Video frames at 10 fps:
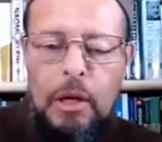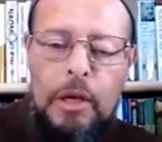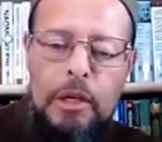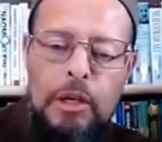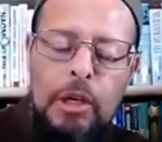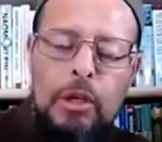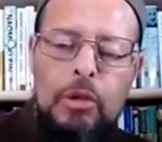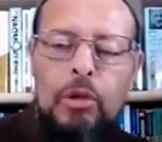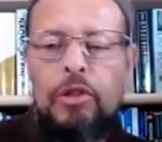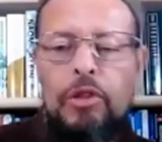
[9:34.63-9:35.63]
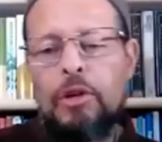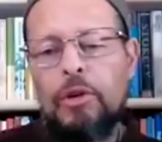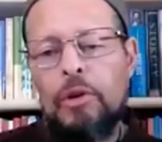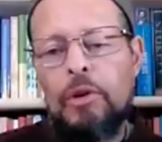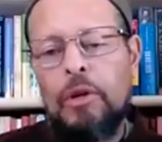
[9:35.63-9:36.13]
key to dhikr,
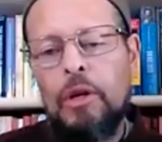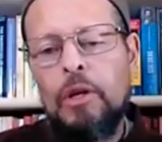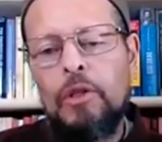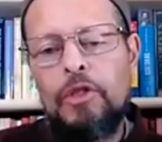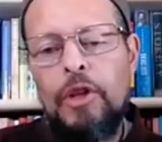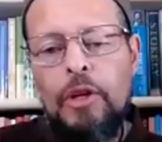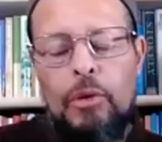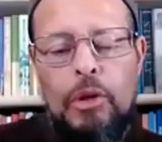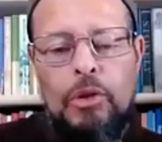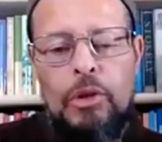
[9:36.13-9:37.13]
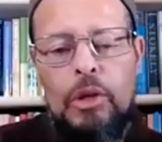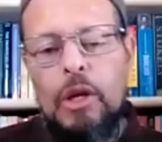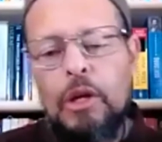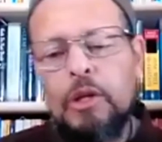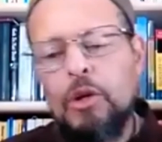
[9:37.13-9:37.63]
and a dhikr is an
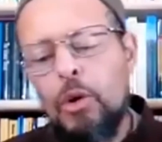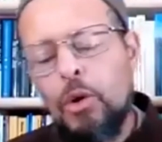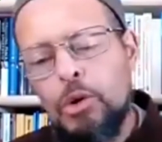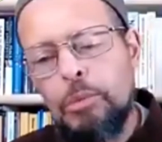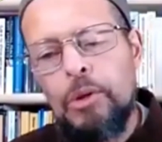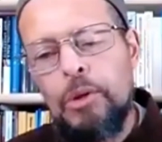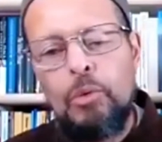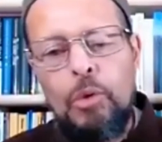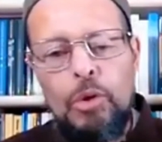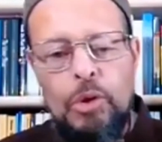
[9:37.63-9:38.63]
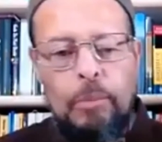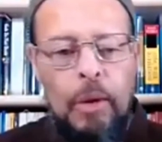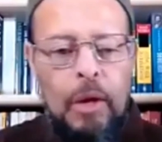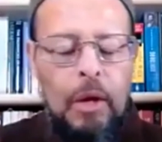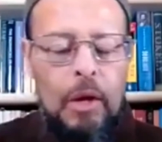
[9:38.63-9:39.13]
encouragement to worship.
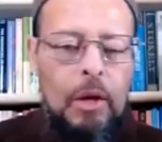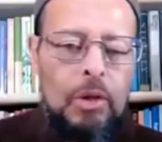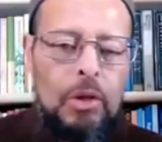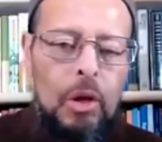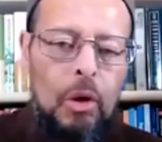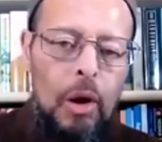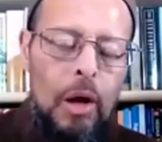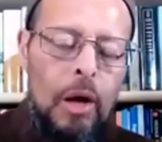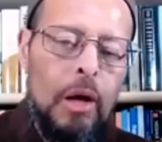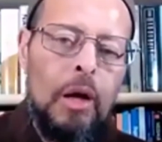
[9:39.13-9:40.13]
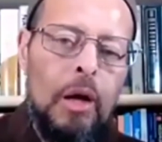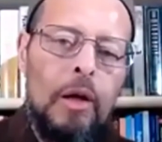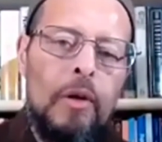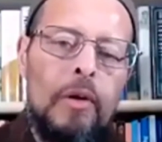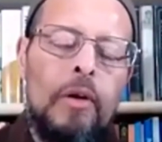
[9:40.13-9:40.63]
So
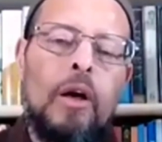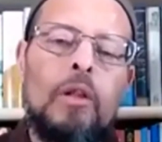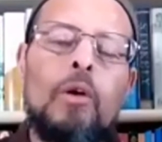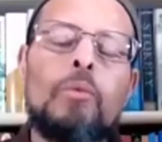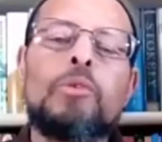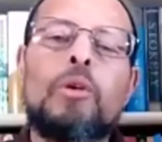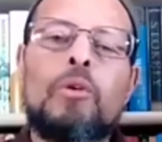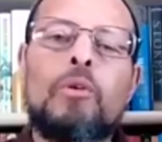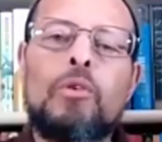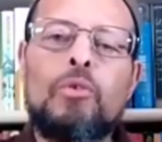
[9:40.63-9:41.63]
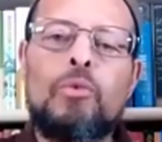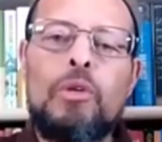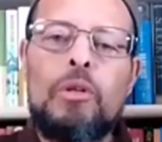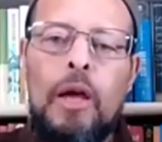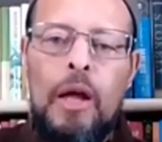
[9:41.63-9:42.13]
Allahumma salli
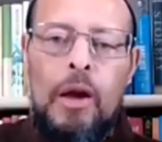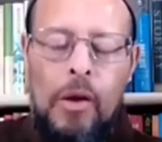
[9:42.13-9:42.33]
Rasulullah,